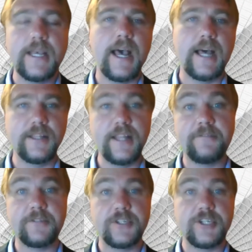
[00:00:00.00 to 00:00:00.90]

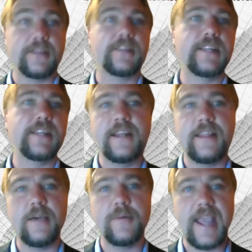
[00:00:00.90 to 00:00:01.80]
leveraging the data
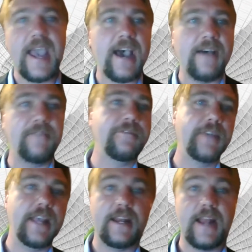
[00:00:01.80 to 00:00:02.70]
that we have,
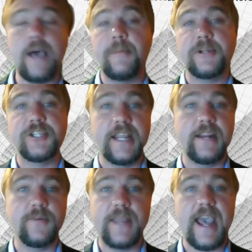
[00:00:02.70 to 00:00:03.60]
and how much
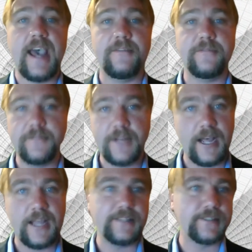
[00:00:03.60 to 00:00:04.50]
data we have
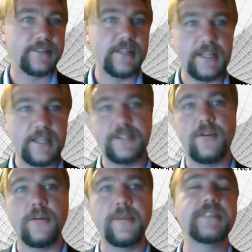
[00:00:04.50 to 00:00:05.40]
is
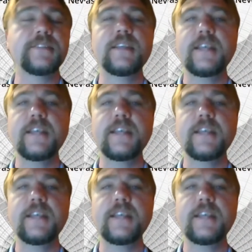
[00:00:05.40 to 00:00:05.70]
enormous.